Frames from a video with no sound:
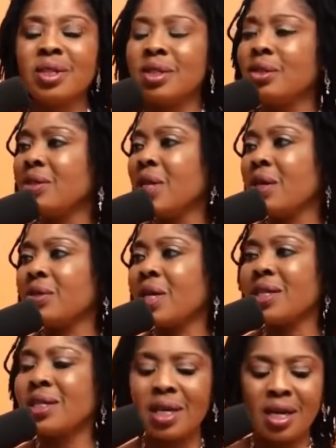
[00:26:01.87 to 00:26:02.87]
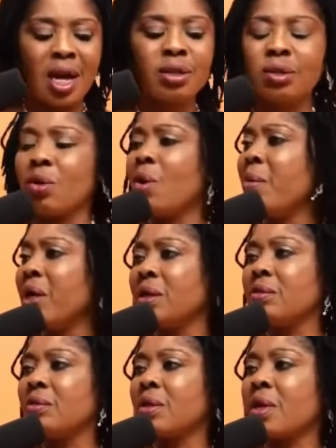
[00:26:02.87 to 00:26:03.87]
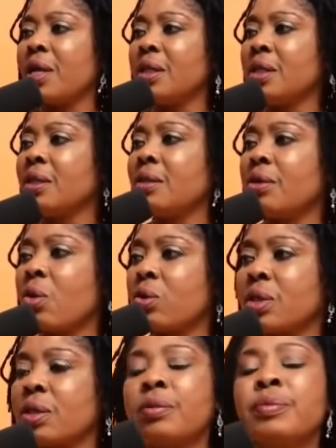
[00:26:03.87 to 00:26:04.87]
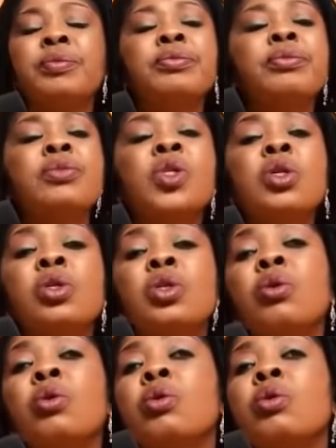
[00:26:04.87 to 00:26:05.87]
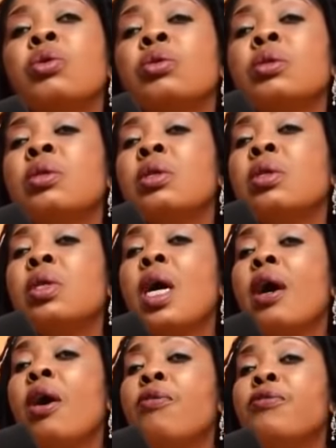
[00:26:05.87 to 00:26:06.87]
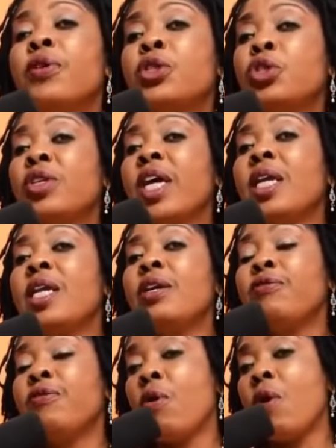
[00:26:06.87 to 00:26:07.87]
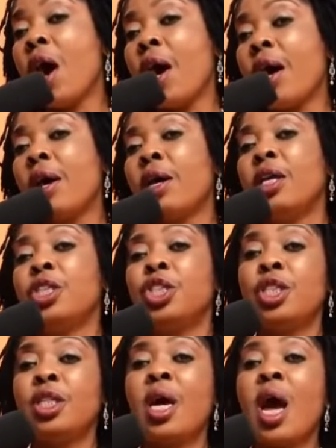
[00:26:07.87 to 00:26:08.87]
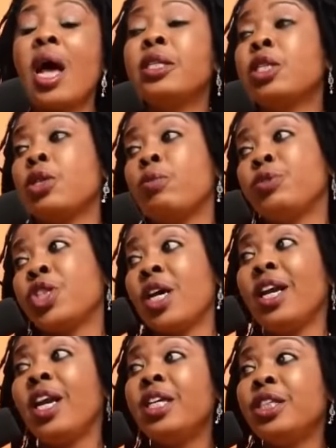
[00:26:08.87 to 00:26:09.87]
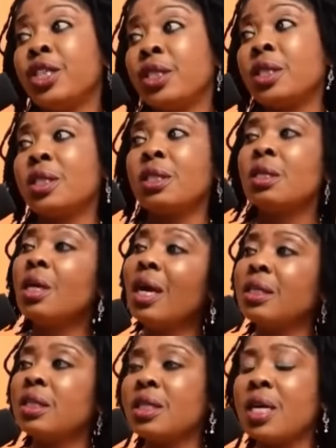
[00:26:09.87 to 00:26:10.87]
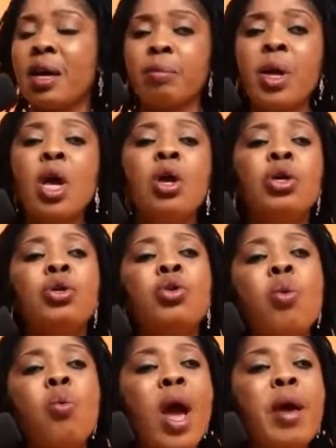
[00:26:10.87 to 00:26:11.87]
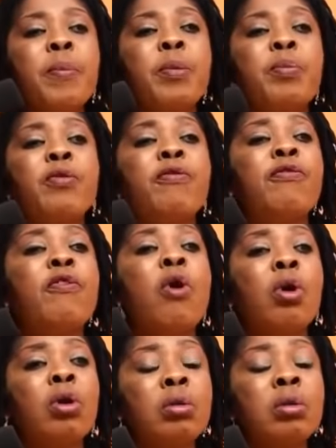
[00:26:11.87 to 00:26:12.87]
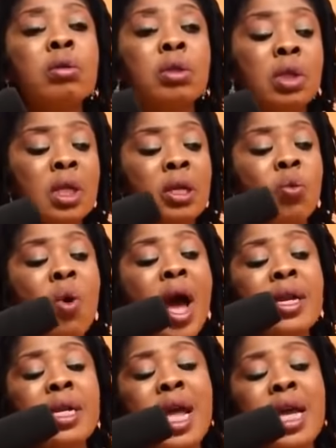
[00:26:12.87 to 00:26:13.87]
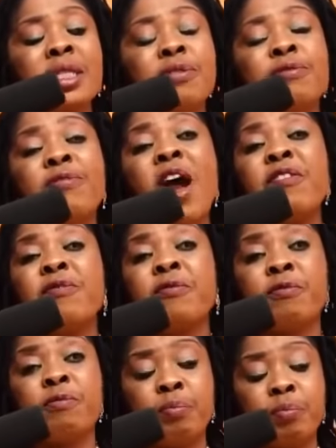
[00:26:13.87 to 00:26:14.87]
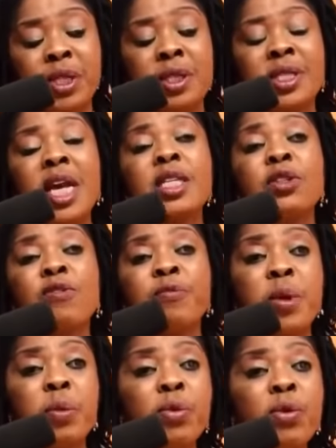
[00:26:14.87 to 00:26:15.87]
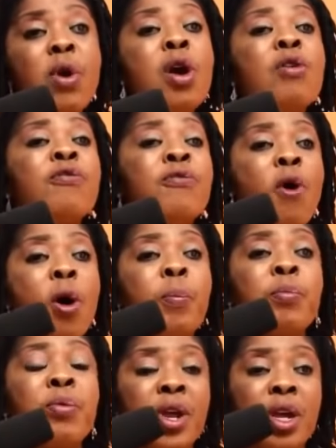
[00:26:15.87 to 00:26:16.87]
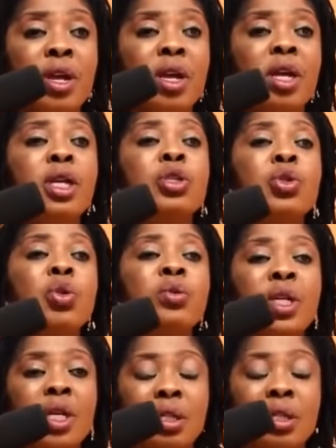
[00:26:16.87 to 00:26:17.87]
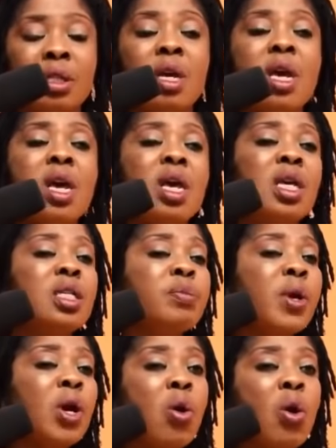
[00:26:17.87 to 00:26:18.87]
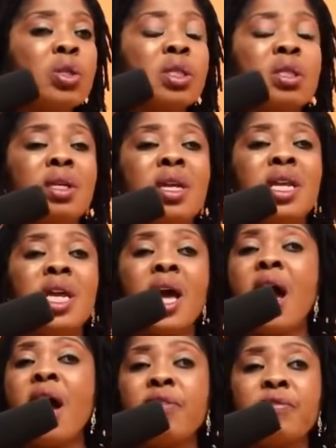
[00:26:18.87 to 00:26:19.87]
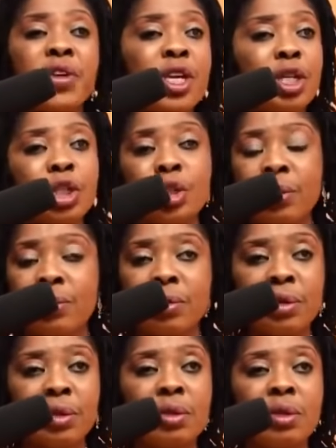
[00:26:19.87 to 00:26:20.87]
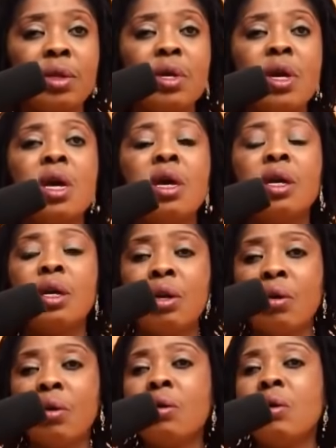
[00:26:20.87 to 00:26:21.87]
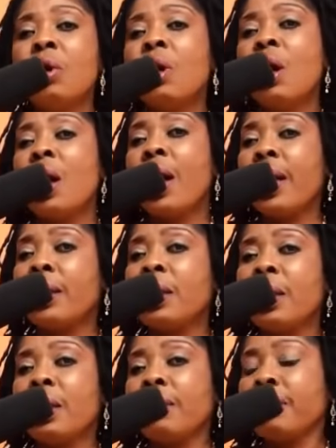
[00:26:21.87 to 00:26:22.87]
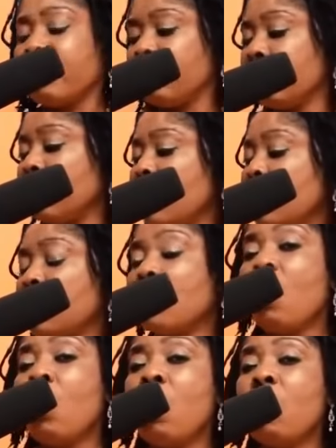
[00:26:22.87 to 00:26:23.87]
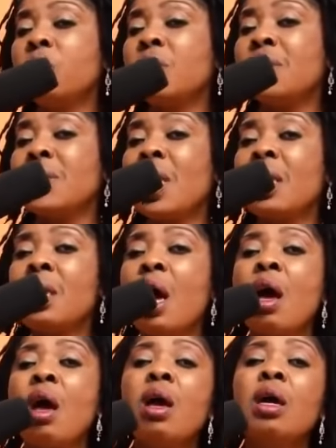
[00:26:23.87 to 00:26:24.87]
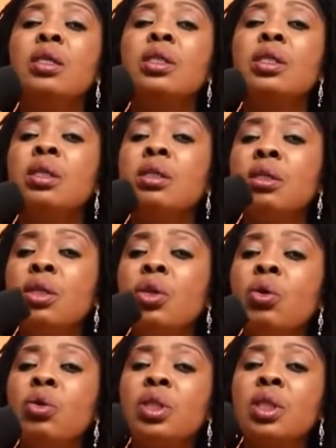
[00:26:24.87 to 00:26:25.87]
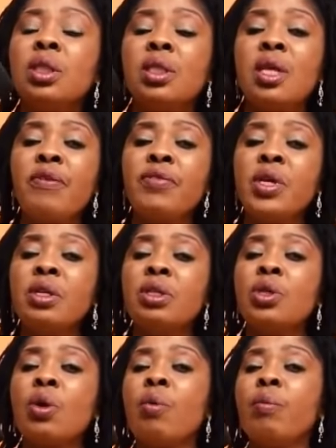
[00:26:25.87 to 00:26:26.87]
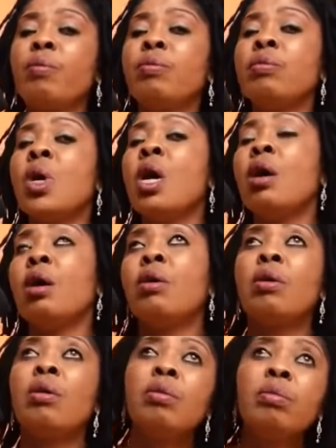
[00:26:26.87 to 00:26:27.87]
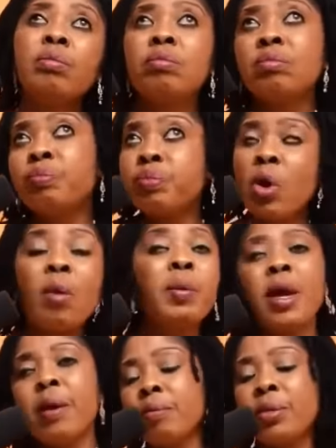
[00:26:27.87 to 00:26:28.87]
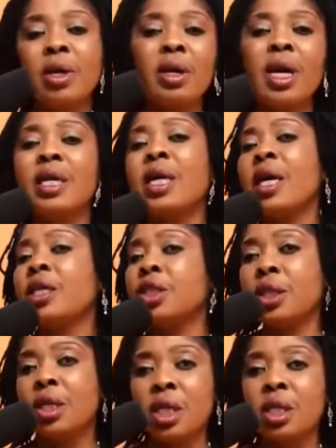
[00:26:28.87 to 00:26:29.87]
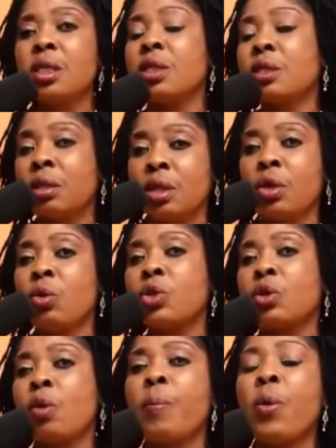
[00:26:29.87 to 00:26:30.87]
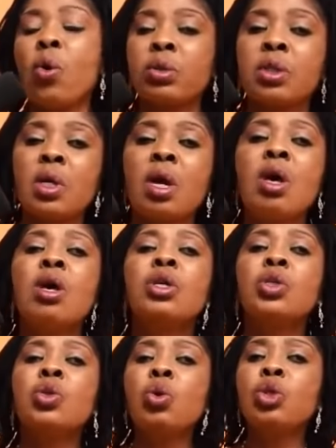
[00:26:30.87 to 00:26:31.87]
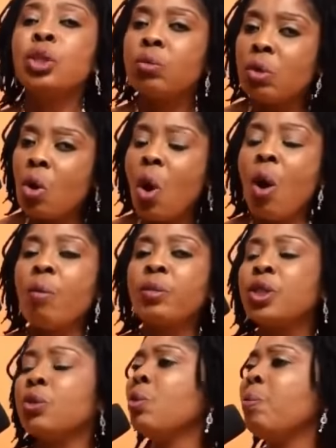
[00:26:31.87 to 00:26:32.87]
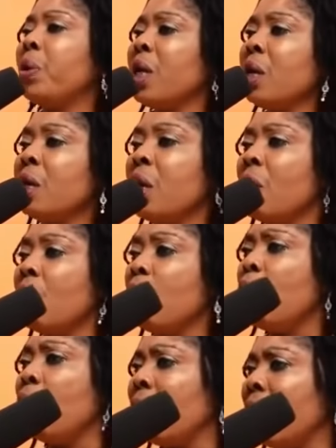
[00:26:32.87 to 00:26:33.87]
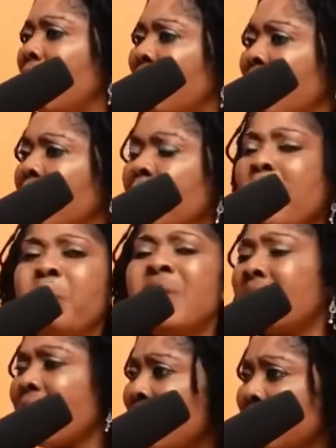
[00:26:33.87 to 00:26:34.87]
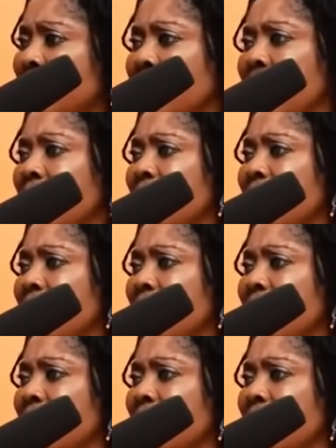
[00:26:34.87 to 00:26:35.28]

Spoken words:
is she doing outside? Tell her to come and carry cross. So unfortunately for her, she had some challenges at the time. You know why people fall, why 95% of people fall prey into this is because they have issues, you know. And so she said she's having some problem here and there, she needs, you know, support. So she will come, she will bring maybe taxi.